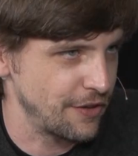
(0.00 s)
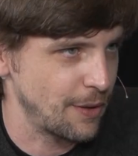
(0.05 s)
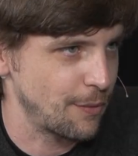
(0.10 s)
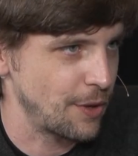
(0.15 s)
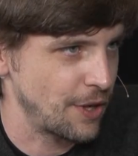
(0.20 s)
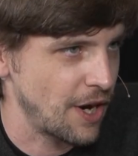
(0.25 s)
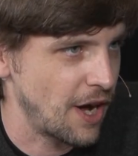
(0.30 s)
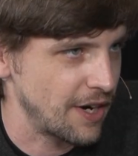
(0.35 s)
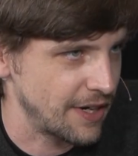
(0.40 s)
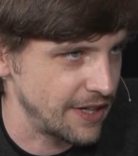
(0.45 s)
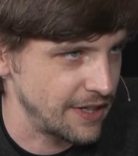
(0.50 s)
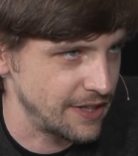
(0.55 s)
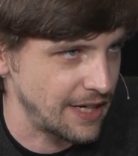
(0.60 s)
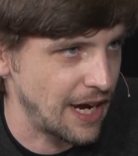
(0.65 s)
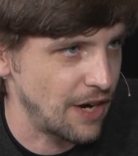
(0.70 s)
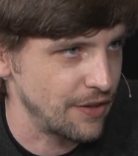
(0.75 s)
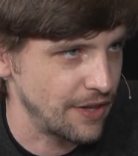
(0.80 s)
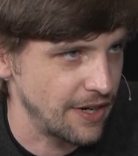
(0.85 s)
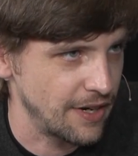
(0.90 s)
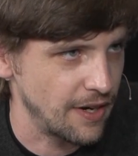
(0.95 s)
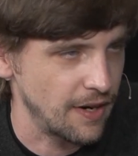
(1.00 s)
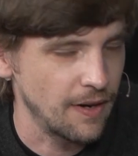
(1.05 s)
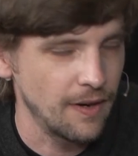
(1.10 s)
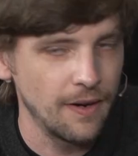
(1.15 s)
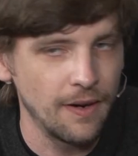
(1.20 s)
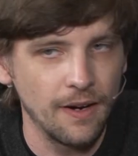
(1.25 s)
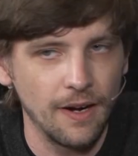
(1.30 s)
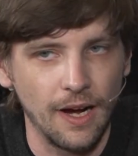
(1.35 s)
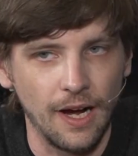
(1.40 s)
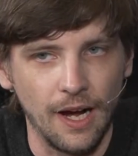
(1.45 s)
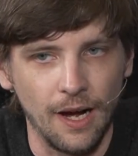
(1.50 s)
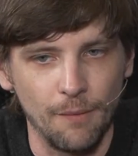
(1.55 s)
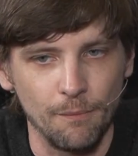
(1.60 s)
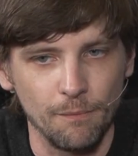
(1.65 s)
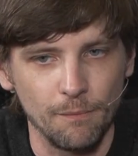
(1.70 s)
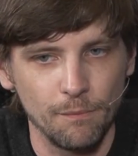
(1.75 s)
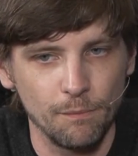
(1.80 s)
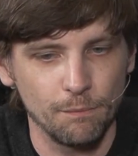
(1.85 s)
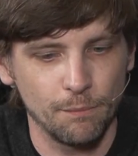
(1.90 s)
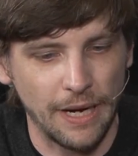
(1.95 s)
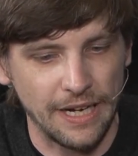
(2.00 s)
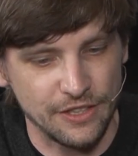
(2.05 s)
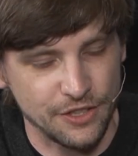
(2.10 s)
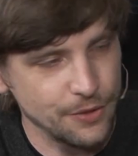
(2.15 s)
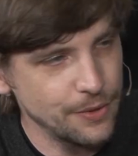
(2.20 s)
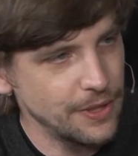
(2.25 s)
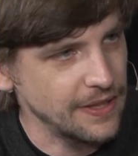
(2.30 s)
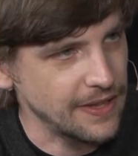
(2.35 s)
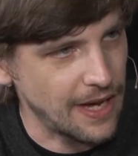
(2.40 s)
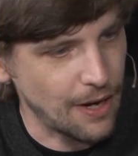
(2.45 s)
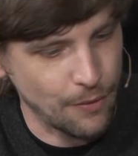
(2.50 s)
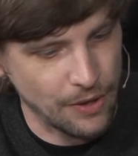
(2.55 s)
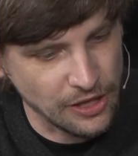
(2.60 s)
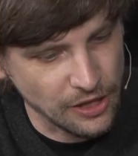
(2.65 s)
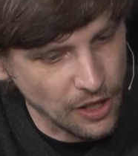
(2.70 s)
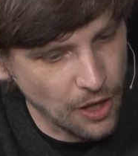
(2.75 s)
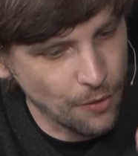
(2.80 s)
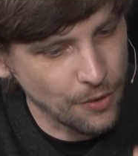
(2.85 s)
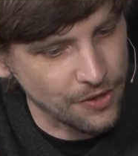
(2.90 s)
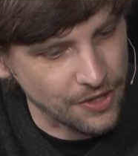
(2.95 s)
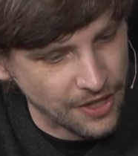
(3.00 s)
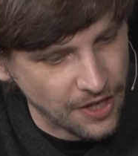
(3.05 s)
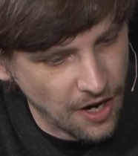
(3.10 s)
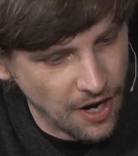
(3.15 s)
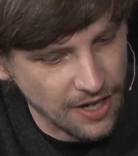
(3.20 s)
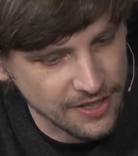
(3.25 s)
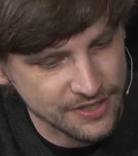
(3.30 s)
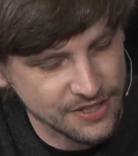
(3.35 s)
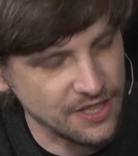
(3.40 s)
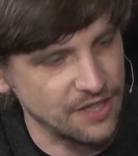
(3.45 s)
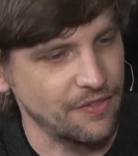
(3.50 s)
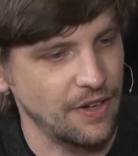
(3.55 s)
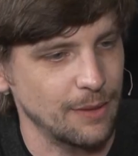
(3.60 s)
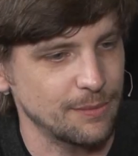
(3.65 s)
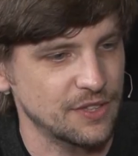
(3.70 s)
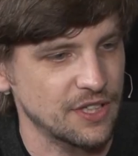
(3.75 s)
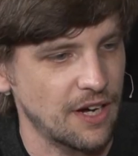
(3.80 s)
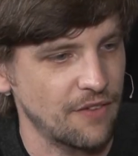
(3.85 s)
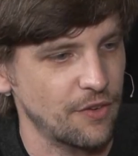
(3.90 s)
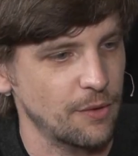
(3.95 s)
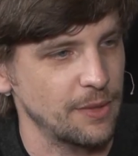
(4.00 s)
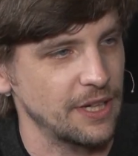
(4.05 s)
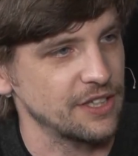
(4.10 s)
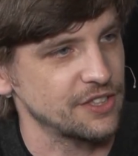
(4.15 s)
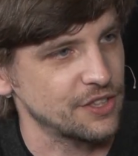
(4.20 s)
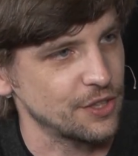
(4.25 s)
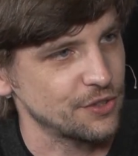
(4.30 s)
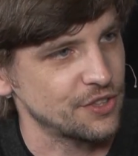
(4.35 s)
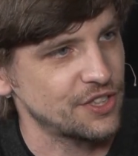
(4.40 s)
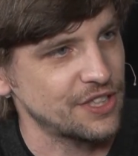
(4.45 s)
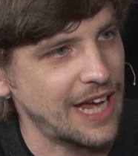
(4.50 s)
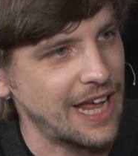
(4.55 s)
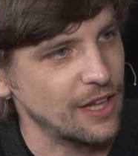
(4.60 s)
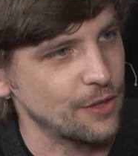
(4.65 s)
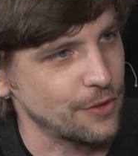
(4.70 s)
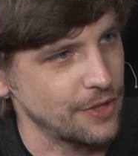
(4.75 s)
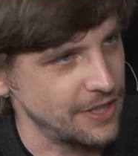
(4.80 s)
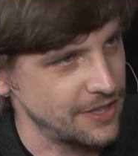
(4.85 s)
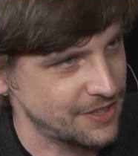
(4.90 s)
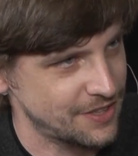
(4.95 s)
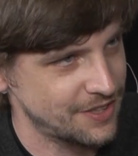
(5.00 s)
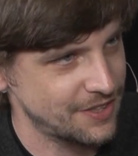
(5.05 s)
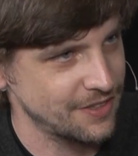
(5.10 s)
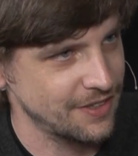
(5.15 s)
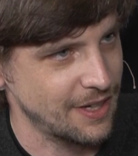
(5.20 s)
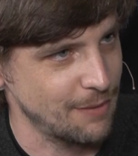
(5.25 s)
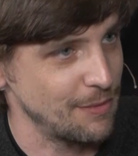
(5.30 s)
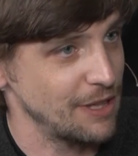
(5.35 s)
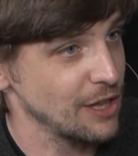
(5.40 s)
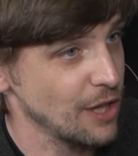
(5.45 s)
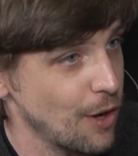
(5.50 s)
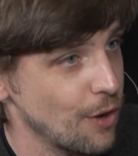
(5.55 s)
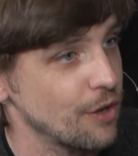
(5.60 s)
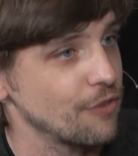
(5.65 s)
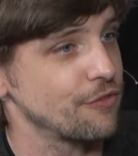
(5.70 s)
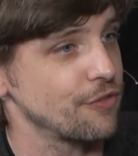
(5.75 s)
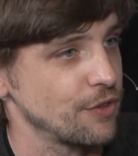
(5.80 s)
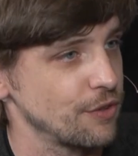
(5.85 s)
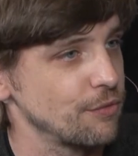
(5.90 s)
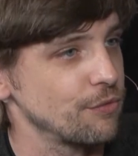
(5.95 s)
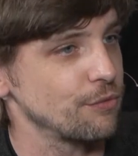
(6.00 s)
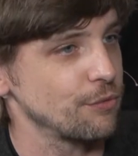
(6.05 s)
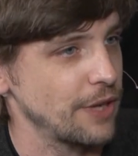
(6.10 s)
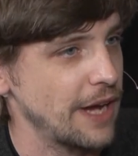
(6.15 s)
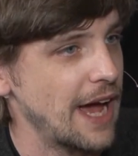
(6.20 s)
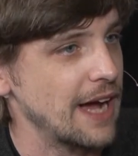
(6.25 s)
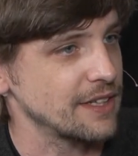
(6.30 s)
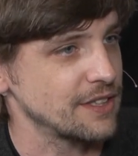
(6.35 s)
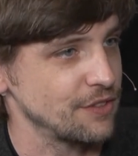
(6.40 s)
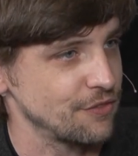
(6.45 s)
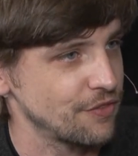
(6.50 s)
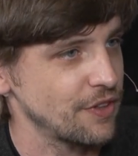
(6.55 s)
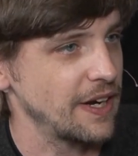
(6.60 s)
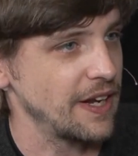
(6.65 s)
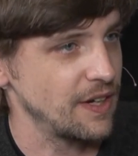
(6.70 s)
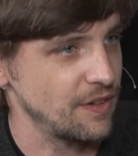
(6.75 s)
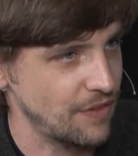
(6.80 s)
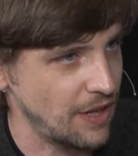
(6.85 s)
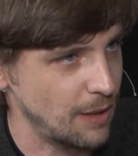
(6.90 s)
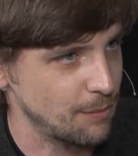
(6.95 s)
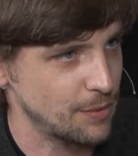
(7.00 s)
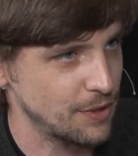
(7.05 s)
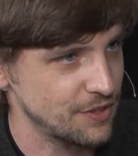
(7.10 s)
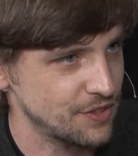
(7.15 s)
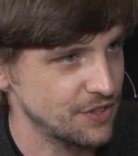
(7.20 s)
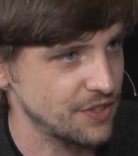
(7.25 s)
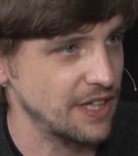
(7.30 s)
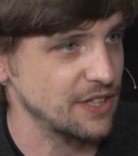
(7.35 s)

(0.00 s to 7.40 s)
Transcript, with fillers: that we're knocking down here. Um, by doing that, we lower the cost to develop software because those salaries can be lower for React and front-end developers. So